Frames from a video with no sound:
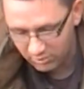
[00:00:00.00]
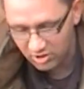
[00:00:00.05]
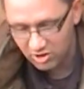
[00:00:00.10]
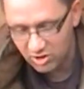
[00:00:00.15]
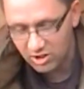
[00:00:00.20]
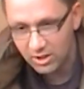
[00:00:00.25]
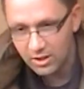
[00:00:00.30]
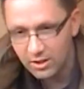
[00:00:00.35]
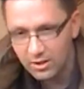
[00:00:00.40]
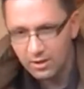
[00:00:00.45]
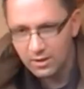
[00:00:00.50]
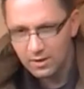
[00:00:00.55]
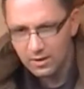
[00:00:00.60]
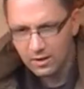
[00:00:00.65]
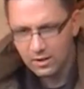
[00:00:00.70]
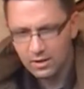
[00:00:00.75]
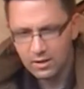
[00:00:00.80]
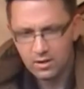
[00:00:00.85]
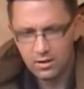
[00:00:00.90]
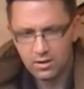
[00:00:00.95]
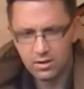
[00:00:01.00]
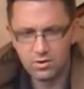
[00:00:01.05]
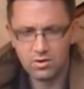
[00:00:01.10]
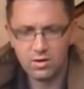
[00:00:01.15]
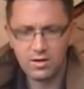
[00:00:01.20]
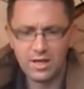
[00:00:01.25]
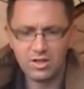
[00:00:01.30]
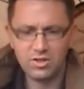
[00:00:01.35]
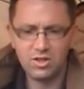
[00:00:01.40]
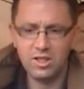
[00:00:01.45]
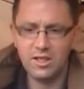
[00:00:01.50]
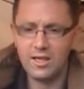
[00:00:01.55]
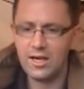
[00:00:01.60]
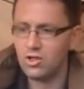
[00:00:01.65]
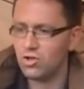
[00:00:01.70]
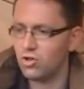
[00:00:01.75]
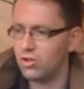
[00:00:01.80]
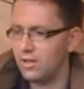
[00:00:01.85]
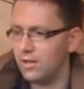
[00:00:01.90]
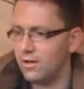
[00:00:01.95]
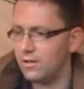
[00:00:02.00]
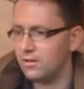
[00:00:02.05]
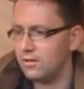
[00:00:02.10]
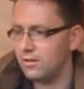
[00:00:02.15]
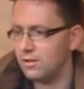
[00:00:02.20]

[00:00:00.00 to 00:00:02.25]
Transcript: see, there's a nasty gash on that,